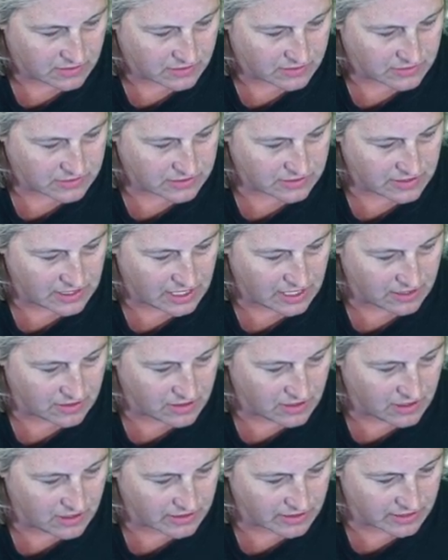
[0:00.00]
to that
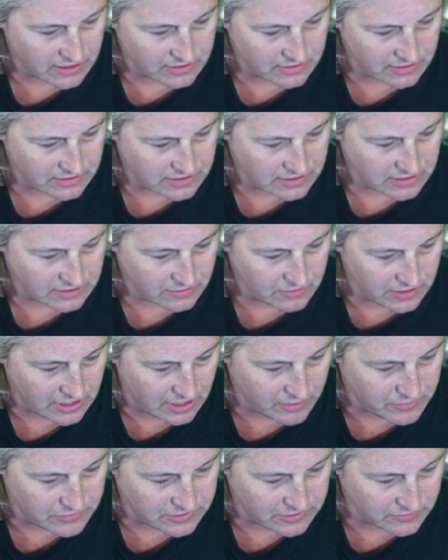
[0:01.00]
login. Let's see what
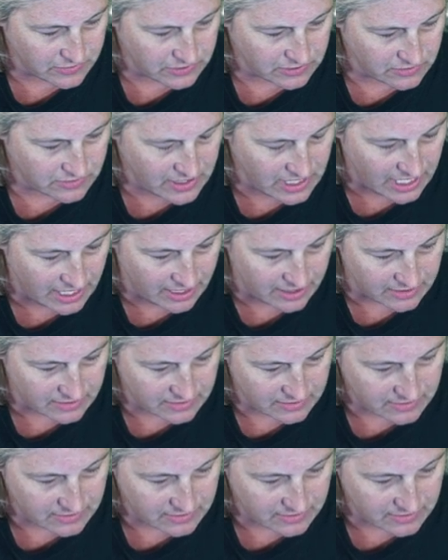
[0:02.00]
happens if we do that.